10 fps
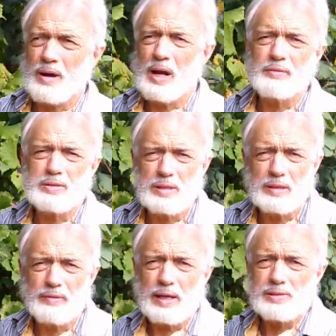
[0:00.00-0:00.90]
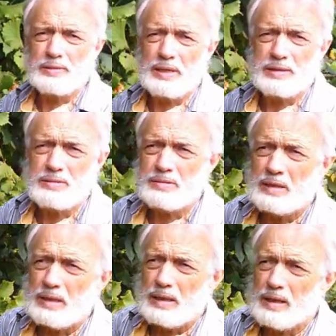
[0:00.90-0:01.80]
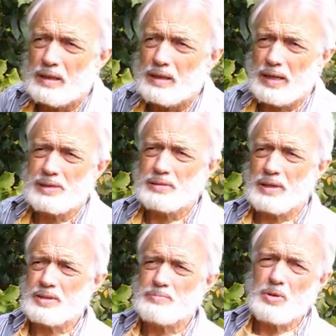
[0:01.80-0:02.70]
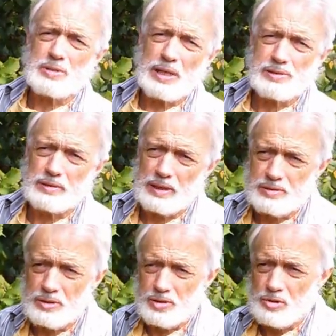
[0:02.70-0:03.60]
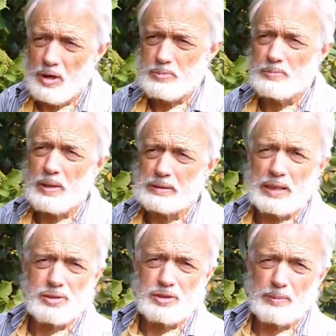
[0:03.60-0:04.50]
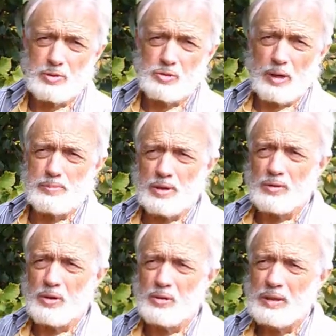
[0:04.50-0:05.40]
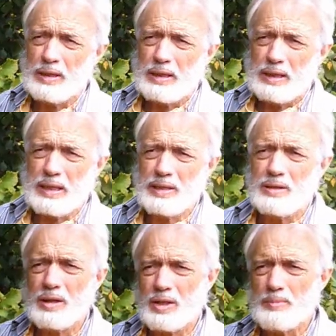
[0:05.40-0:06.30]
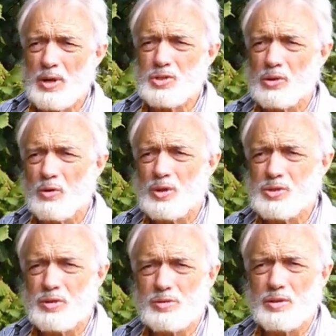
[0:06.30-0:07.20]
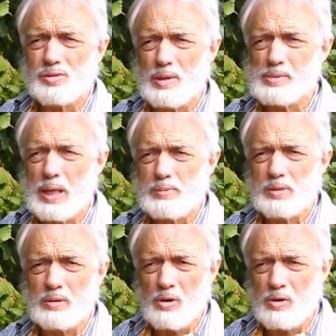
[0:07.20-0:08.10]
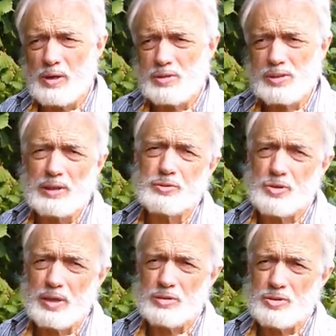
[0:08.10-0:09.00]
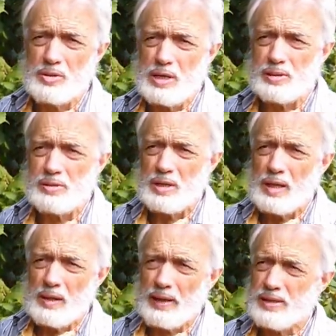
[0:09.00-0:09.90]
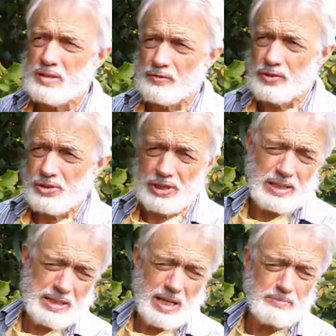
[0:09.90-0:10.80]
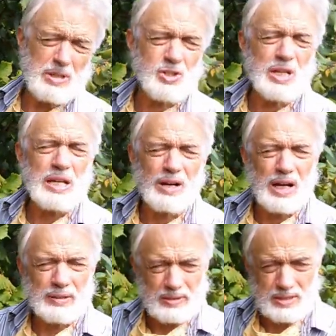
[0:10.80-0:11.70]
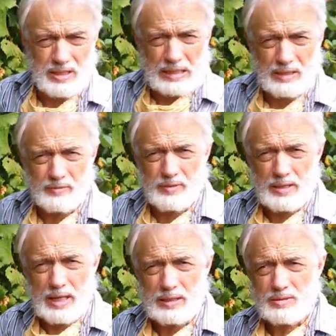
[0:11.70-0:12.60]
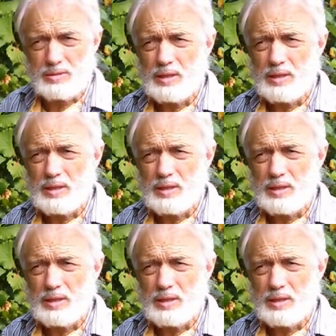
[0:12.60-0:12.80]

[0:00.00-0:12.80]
harvesting of hazelnuts. Most hazelnuts are shrubs, multi-stem shrubs, although in commercial orchards they're sometimes grown as single-trunked trees. That's to facilitate machine harvesting of the nuts,